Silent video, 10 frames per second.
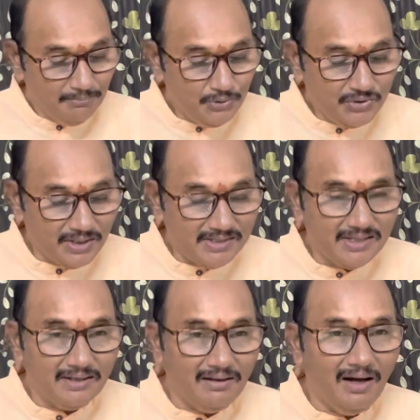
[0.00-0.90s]
Pushkar
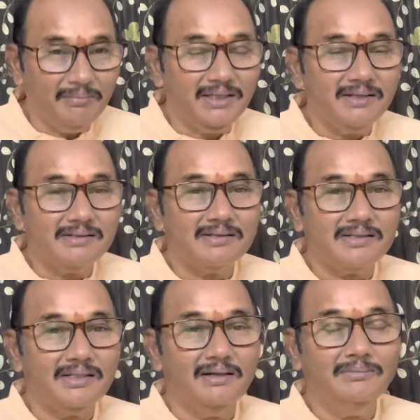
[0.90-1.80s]
Singh Dhami is the
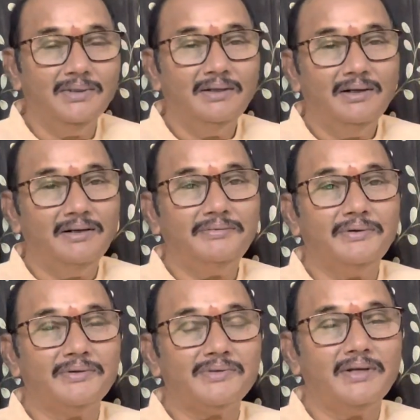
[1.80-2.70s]
CM. Of
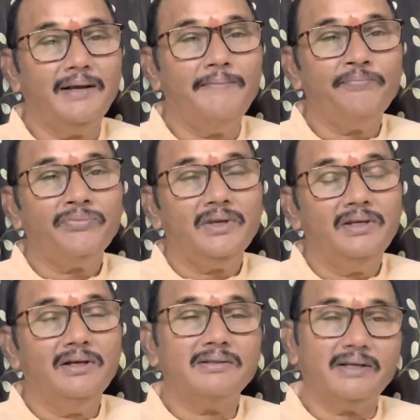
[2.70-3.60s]
course, he
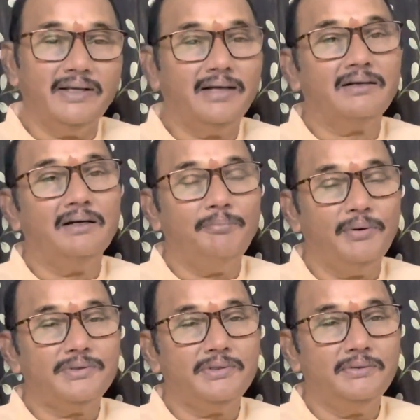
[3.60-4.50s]
has reacted
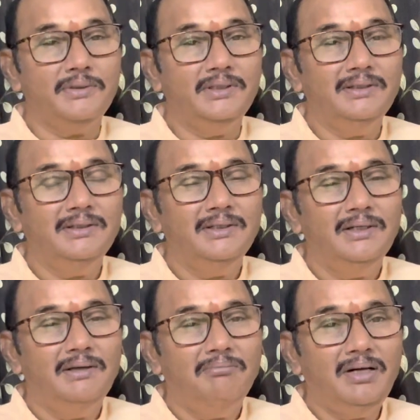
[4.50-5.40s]
positively.
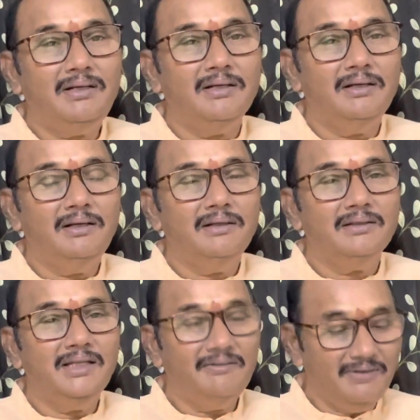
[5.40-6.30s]
But
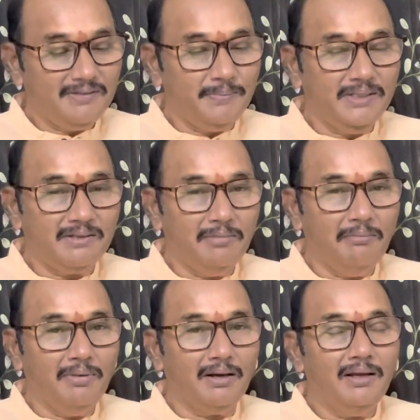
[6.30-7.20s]
there was, please
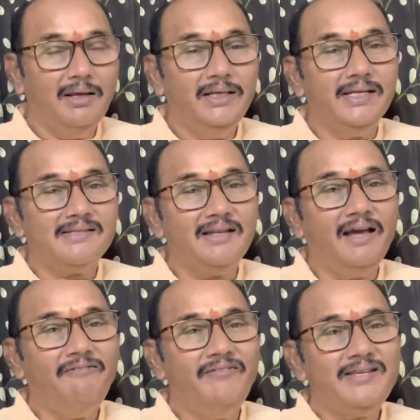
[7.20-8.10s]
remember, a
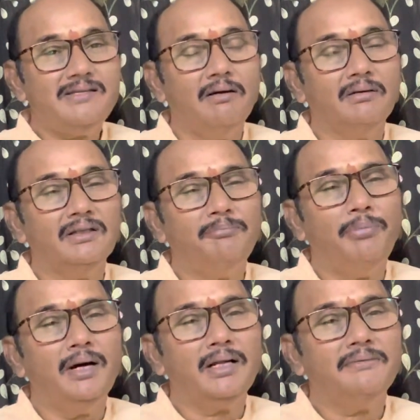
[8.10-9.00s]
slugfest on the
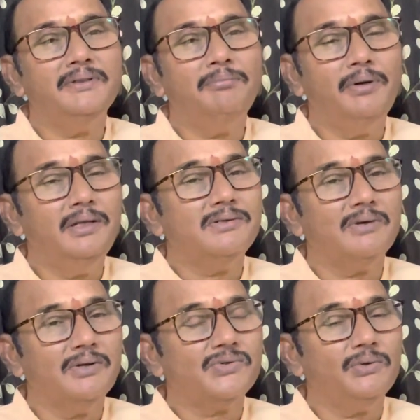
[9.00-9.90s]
part of the police
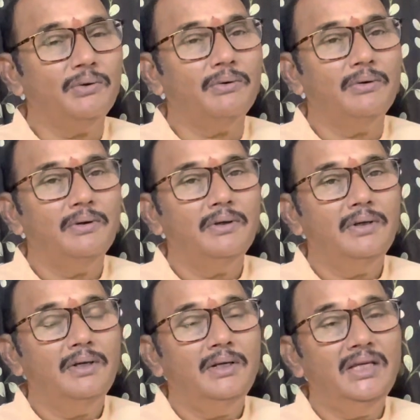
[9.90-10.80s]
also.
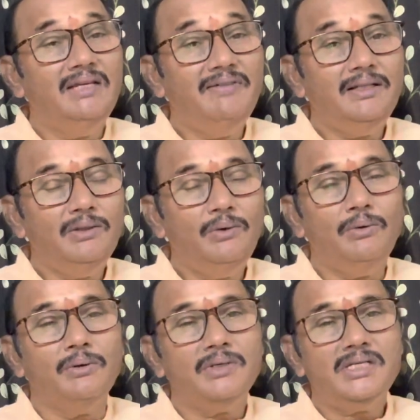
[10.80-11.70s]
Even
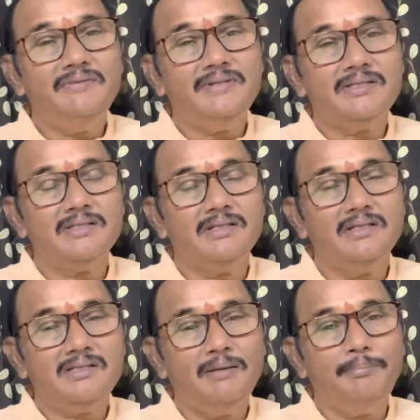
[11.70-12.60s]
though she was
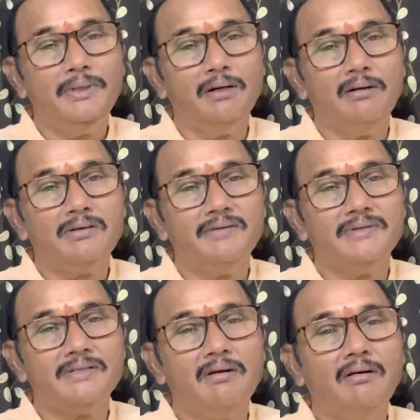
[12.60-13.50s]
disappeared or she
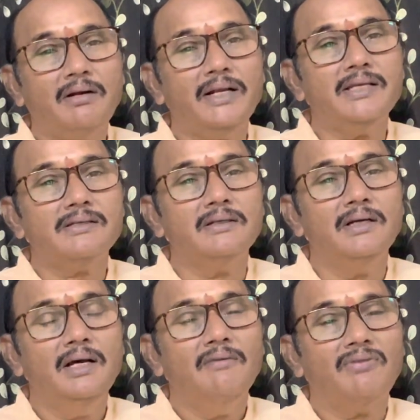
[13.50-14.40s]
was not traced
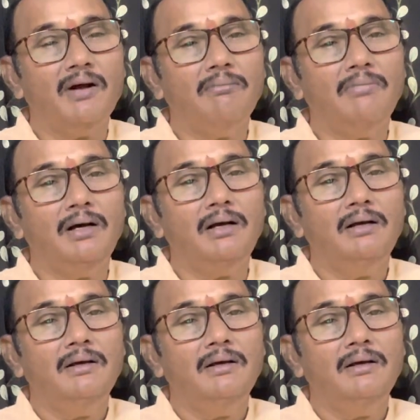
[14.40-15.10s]
from